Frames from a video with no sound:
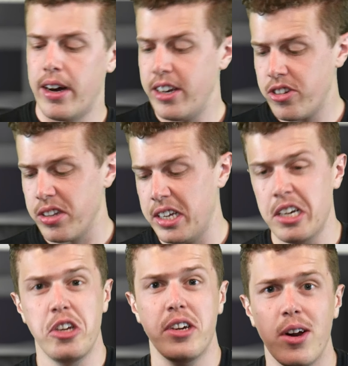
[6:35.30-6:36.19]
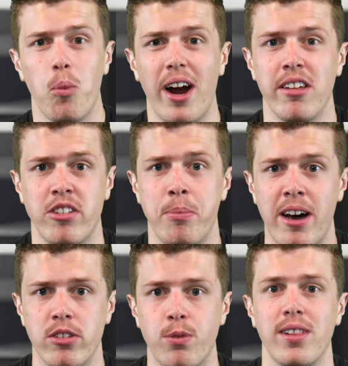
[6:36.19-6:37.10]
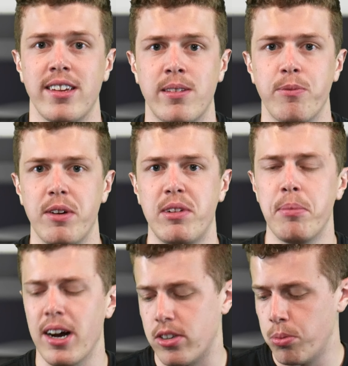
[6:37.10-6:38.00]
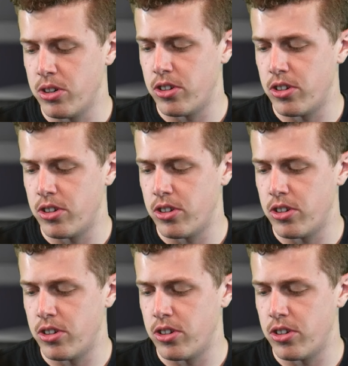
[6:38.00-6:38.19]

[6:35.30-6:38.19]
Additionally, you get a wireless mouse for less than $50, which